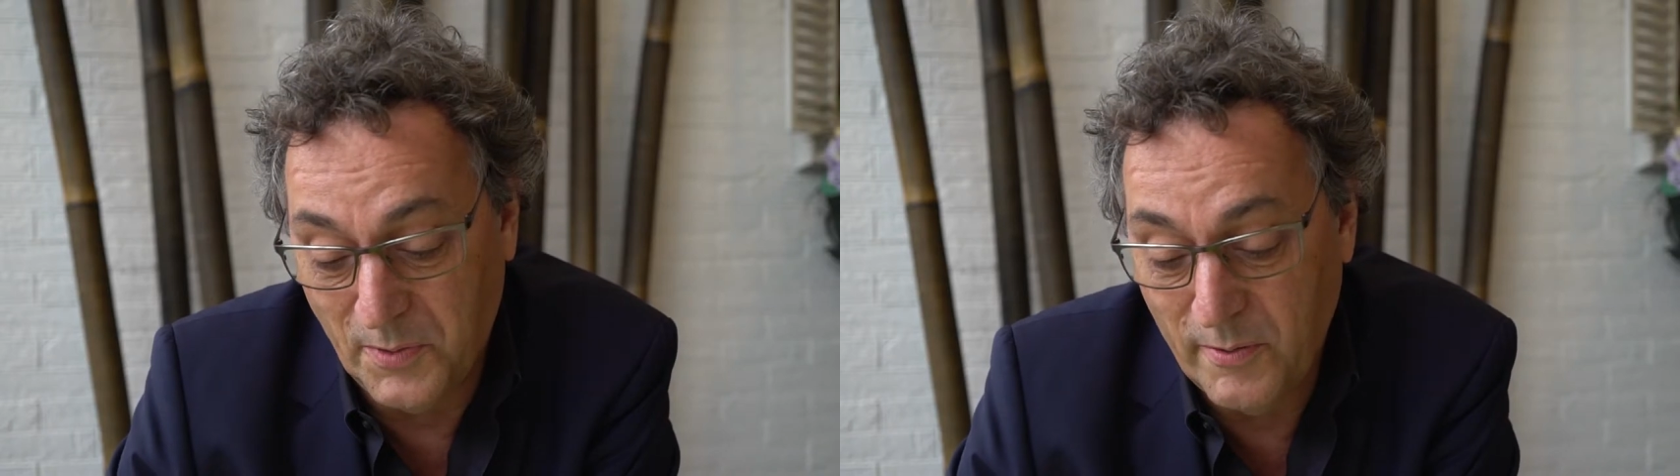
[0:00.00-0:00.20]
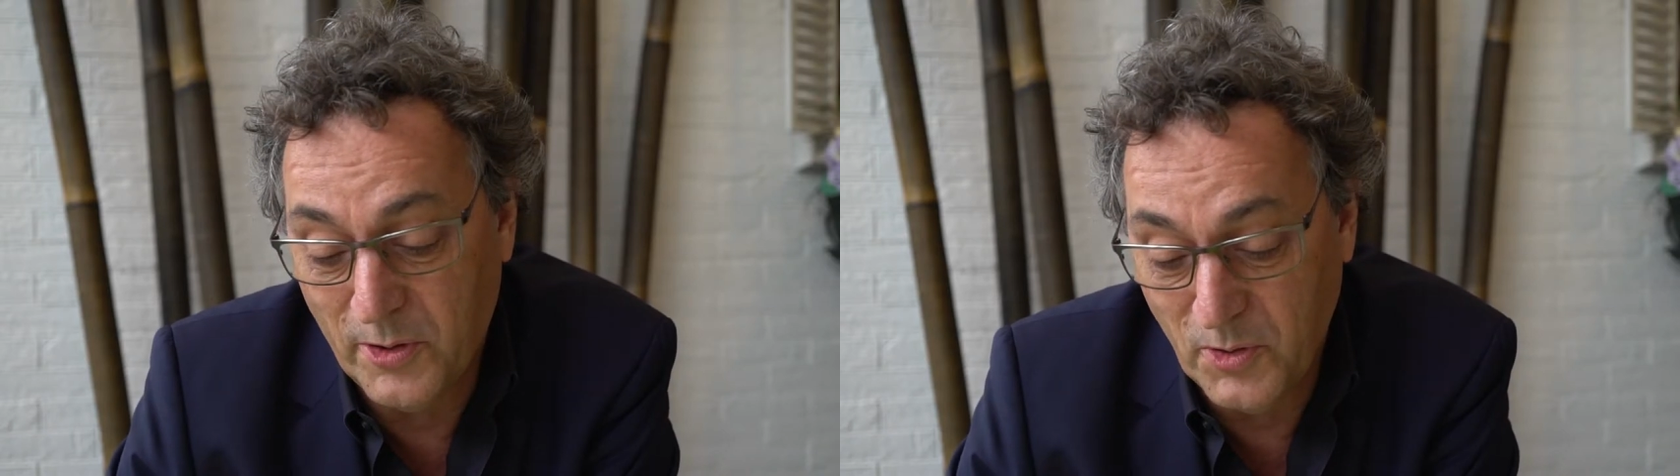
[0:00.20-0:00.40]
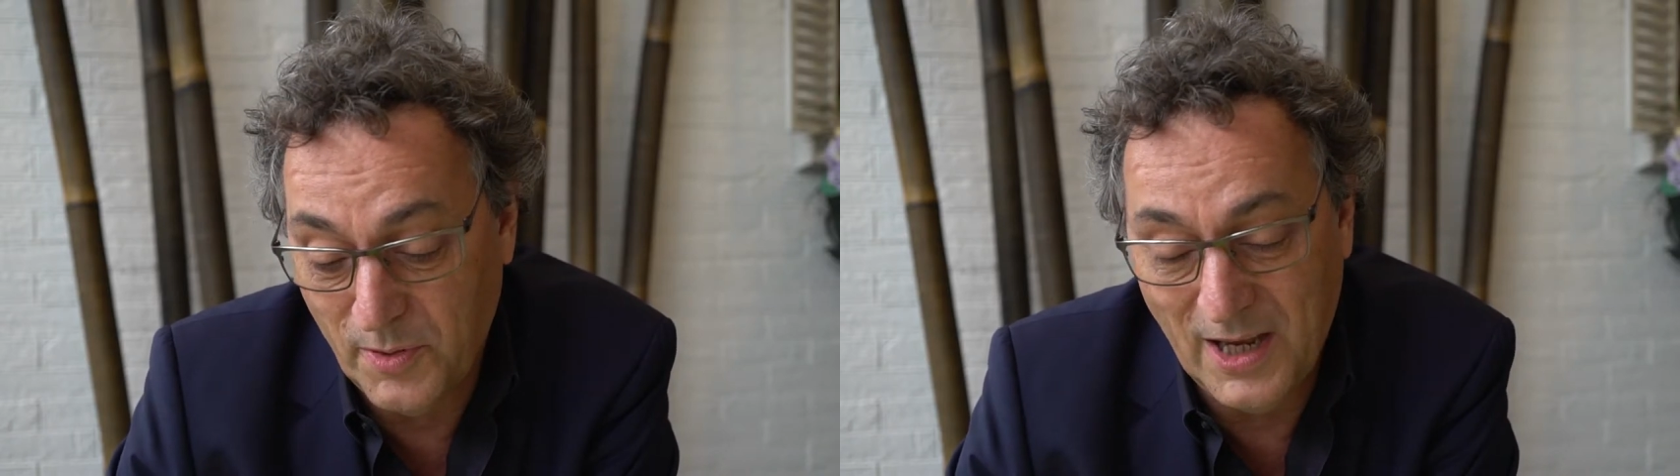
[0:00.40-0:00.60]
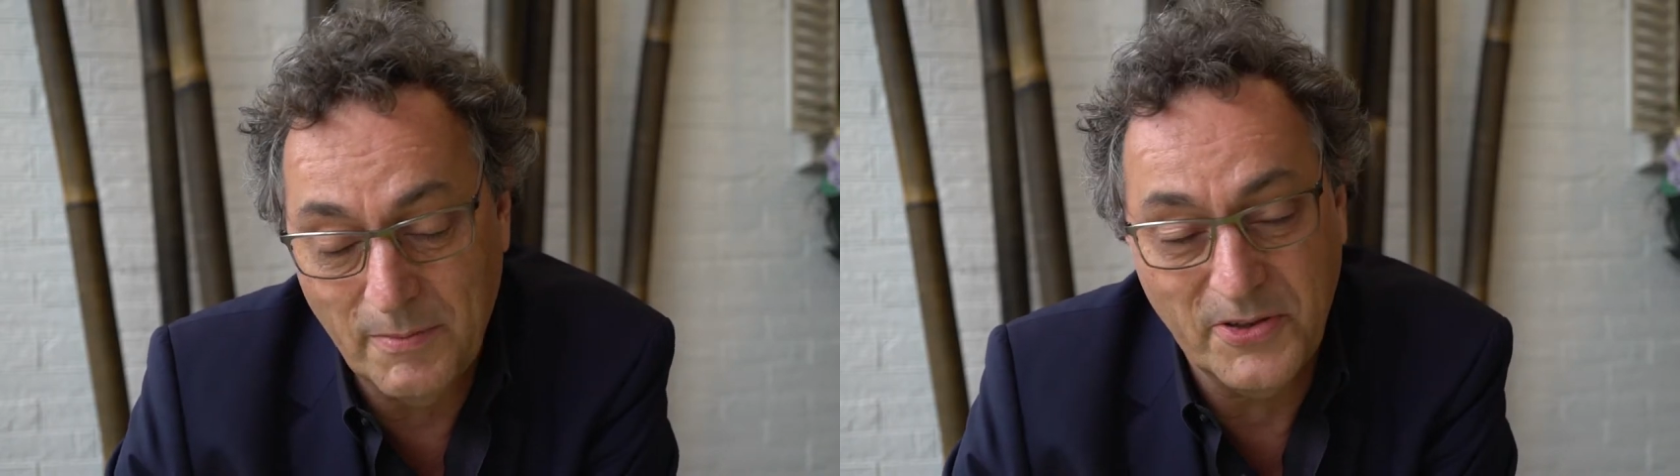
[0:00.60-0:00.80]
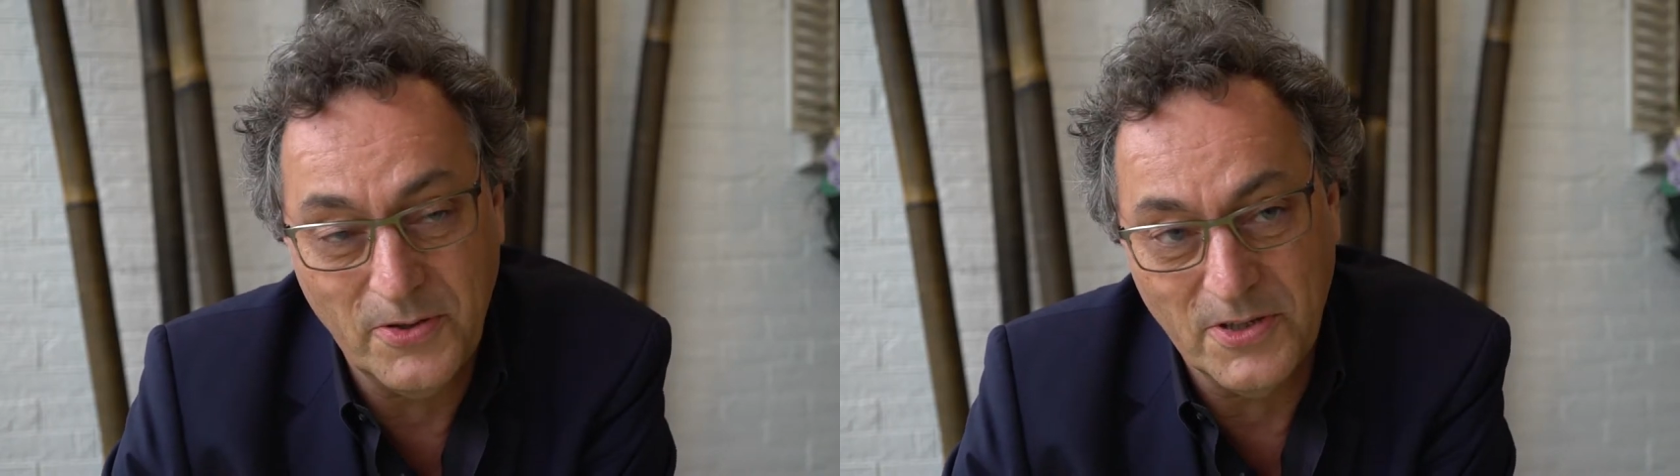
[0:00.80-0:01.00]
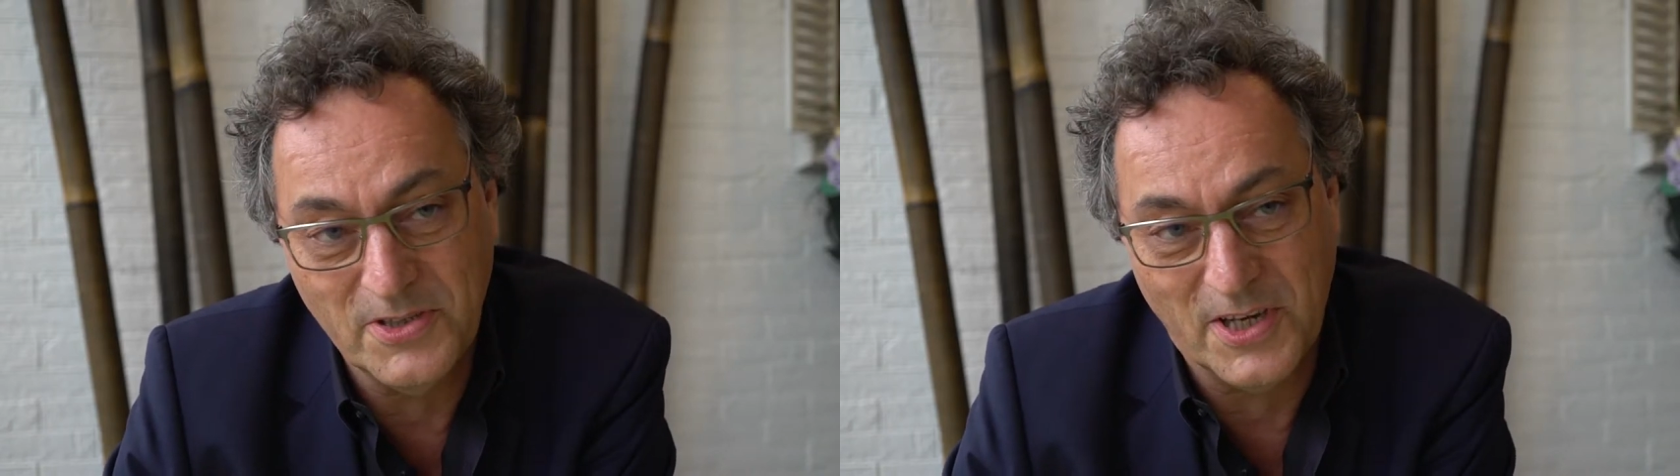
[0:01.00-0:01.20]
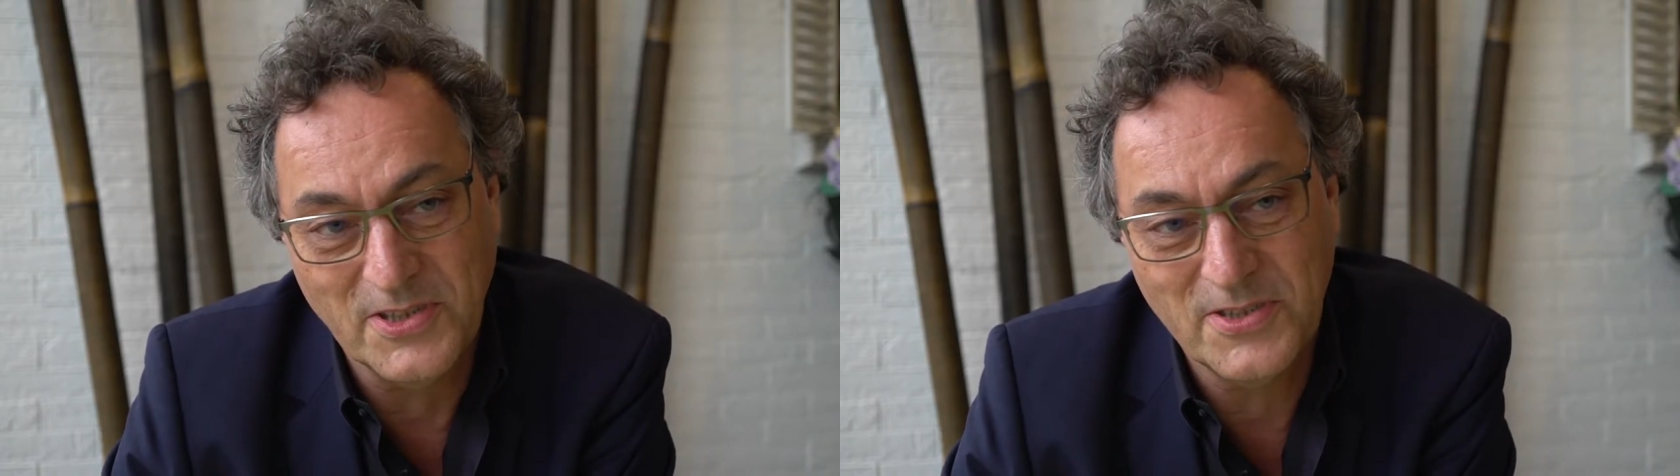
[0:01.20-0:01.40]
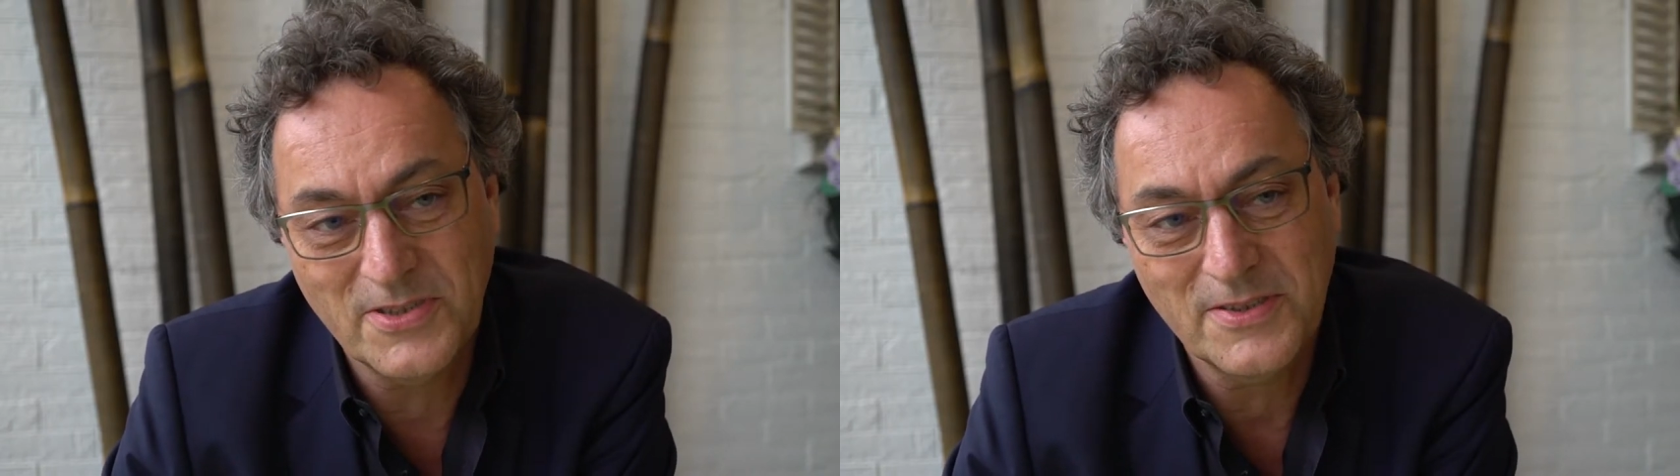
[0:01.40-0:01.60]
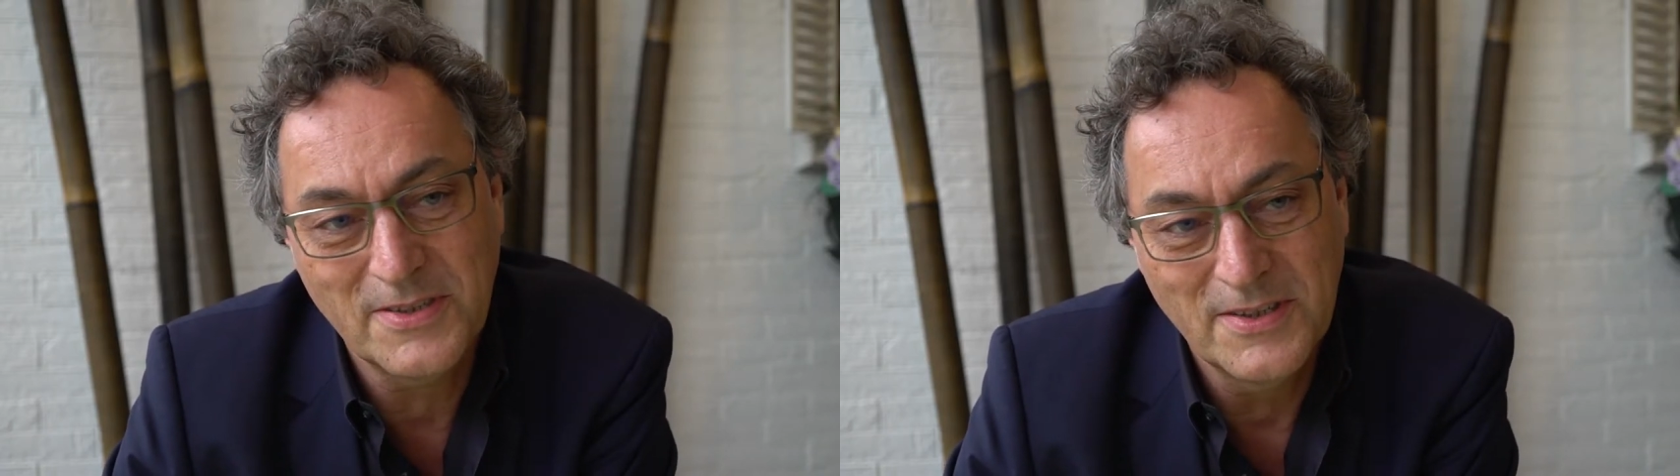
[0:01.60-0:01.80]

We want to be able to exist